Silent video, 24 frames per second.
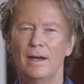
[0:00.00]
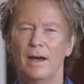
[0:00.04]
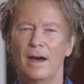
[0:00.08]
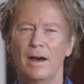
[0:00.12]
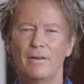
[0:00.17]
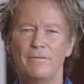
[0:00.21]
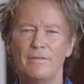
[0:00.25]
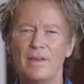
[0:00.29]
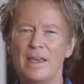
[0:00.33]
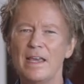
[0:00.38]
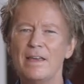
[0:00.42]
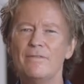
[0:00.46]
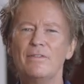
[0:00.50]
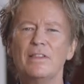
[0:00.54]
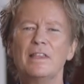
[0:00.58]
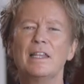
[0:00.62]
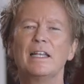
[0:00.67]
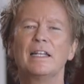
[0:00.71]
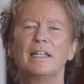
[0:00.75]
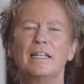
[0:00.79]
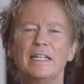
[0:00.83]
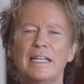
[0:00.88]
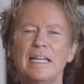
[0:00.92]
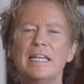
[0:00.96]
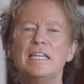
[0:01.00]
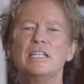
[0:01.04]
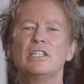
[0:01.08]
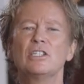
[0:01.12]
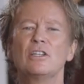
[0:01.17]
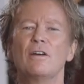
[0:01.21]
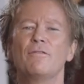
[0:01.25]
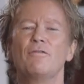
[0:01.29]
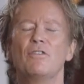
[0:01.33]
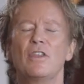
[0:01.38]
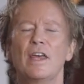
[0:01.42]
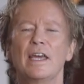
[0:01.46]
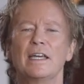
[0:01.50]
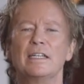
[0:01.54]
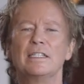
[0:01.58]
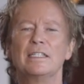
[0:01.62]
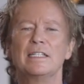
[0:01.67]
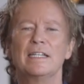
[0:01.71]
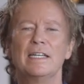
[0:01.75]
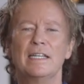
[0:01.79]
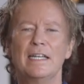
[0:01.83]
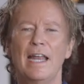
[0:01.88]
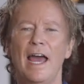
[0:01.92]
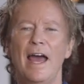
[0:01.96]
of even the least of
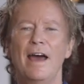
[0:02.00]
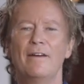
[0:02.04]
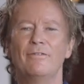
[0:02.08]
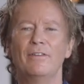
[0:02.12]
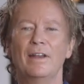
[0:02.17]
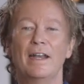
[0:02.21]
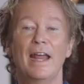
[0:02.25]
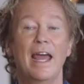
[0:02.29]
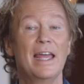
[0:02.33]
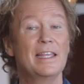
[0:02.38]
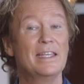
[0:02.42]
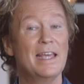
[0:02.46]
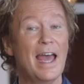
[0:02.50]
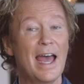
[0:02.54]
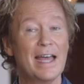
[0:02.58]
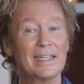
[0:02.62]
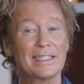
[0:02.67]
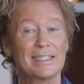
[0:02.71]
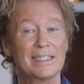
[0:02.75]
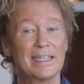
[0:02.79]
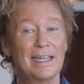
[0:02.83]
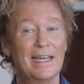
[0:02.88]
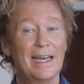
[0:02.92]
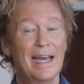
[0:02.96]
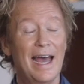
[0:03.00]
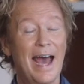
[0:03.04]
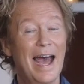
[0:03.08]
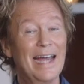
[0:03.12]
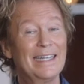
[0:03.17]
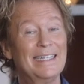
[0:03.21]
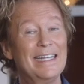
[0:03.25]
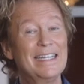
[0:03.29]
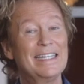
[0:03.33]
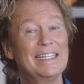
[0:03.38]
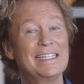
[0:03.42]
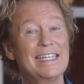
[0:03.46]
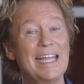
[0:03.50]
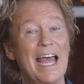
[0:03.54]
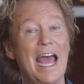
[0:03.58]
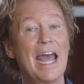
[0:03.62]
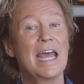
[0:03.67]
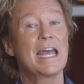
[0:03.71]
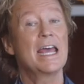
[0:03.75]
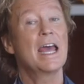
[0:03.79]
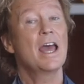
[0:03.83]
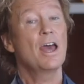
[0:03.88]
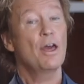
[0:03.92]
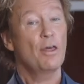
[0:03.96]
things in heaven. And yes, I did
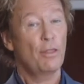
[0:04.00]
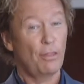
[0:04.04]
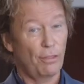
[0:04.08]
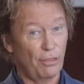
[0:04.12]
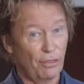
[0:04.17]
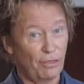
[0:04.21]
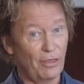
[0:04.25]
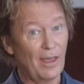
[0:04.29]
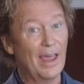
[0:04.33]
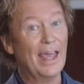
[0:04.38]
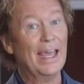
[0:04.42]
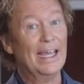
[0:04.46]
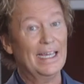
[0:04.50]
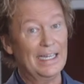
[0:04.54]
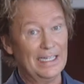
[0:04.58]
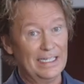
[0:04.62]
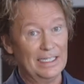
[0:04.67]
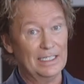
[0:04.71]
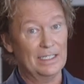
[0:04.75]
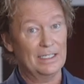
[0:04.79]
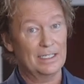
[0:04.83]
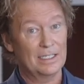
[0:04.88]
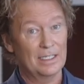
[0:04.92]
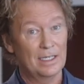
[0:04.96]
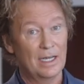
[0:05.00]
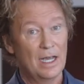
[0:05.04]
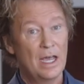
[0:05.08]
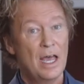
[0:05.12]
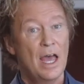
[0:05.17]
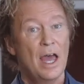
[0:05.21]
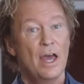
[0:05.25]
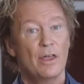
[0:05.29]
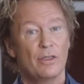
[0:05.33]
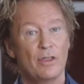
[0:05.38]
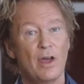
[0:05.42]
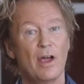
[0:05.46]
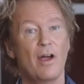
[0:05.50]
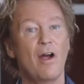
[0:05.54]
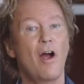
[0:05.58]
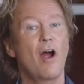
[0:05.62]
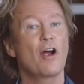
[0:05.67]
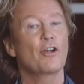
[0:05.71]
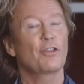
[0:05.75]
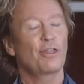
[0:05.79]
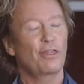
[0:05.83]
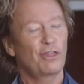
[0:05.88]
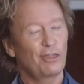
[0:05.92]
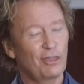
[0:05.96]
say things. There
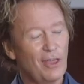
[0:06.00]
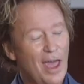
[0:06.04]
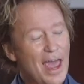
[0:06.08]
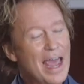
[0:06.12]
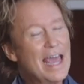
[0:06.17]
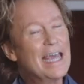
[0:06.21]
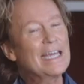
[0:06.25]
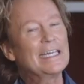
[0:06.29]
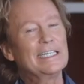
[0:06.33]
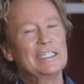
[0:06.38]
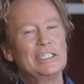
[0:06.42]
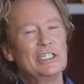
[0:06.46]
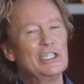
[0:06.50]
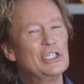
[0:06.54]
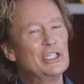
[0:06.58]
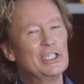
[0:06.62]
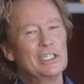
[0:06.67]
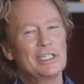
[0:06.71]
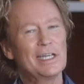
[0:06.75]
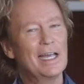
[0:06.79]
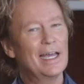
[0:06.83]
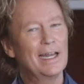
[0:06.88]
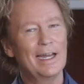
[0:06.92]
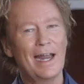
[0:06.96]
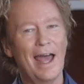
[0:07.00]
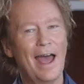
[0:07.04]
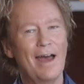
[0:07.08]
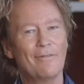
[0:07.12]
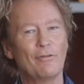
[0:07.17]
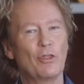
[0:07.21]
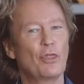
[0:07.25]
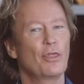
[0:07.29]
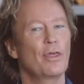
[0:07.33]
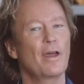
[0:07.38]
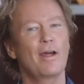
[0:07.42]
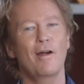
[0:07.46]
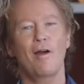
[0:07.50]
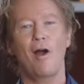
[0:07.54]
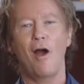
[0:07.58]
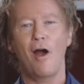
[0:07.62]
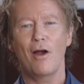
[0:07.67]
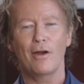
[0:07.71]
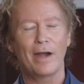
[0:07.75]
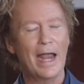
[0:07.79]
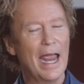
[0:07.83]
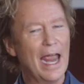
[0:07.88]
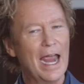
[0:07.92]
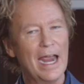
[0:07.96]
are things in heaven. There
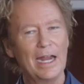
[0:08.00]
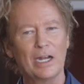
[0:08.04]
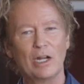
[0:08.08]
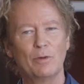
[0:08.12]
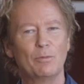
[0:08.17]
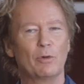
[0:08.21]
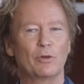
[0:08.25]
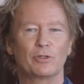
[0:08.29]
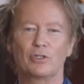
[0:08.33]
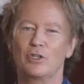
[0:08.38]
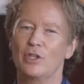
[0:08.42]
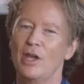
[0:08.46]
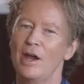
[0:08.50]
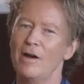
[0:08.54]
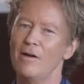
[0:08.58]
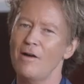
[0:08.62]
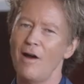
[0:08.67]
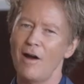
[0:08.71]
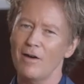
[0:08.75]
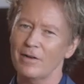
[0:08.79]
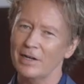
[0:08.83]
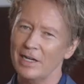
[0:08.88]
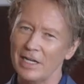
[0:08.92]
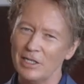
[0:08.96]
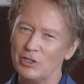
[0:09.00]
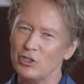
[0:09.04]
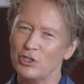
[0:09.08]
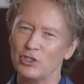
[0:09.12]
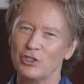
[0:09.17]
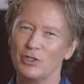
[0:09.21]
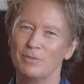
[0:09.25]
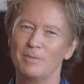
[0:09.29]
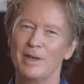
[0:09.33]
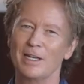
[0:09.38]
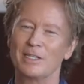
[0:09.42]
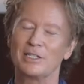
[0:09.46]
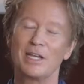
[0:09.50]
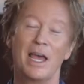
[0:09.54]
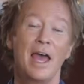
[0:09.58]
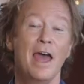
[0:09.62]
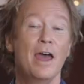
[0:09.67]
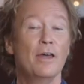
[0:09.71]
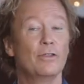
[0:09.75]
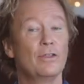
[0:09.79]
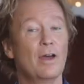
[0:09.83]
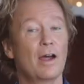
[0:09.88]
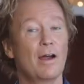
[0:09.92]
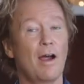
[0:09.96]
are animals. There are instruments.
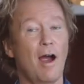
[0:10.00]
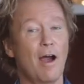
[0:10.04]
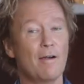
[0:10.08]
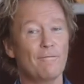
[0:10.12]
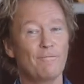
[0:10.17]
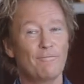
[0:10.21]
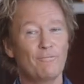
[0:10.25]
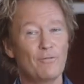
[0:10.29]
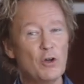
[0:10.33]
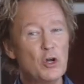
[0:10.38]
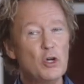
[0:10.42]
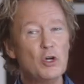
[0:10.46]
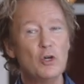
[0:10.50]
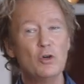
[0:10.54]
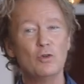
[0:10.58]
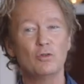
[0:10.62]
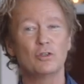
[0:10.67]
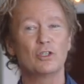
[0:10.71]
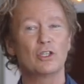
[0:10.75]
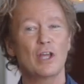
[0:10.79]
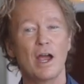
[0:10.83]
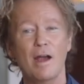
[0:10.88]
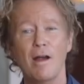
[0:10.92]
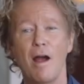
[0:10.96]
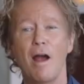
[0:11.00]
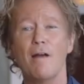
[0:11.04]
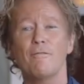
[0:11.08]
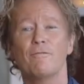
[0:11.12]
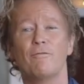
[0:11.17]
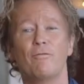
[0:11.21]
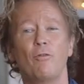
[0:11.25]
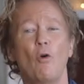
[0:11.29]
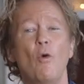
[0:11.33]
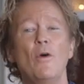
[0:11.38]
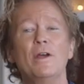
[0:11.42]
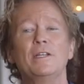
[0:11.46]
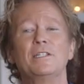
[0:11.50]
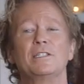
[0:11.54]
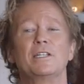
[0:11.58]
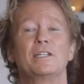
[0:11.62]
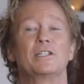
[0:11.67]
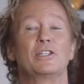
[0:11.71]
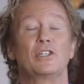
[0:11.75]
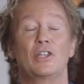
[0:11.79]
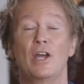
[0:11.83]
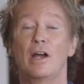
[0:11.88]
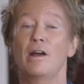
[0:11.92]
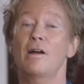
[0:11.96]
There are foods. There are
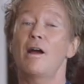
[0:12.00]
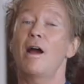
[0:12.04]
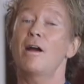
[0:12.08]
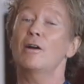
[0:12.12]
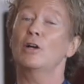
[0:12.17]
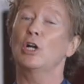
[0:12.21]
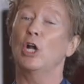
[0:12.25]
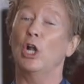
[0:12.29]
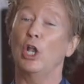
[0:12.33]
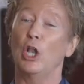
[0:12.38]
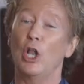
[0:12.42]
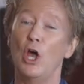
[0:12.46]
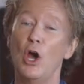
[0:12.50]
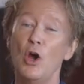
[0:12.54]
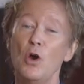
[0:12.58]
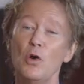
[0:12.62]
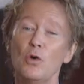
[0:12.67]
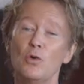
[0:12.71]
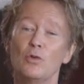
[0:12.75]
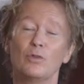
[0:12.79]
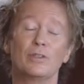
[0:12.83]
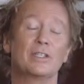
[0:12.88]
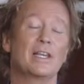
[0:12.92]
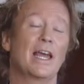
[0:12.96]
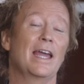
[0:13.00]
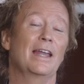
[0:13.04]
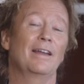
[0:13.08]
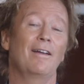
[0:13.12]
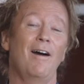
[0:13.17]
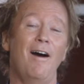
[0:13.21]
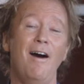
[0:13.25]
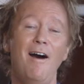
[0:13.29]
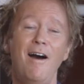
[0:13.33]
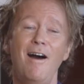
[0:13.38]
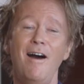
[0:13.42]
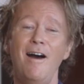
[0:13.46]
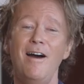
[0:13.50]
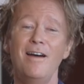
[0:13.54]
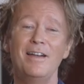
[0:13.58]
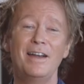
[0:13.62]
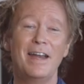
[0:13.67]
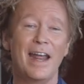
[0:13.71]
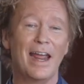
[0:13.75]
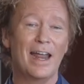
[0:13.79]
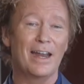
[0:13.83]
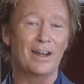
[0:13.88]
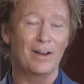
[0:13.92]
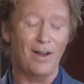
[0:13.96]
voices. There are clothes, and on
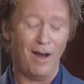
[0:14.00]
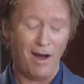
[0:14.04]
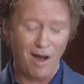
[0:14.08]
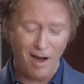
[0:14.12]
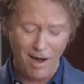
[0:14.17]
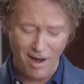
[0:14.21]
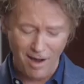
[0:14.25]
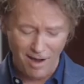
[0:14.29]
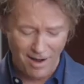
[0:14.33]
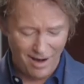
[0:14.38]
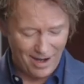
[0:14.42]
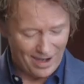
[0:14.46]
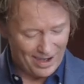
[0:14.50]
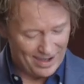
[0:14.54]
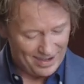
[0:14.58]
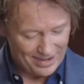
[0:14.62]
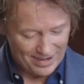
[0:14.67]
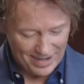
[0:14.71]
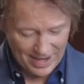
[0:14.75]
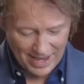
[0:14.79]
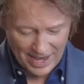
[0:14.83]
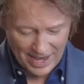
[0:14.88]
and on.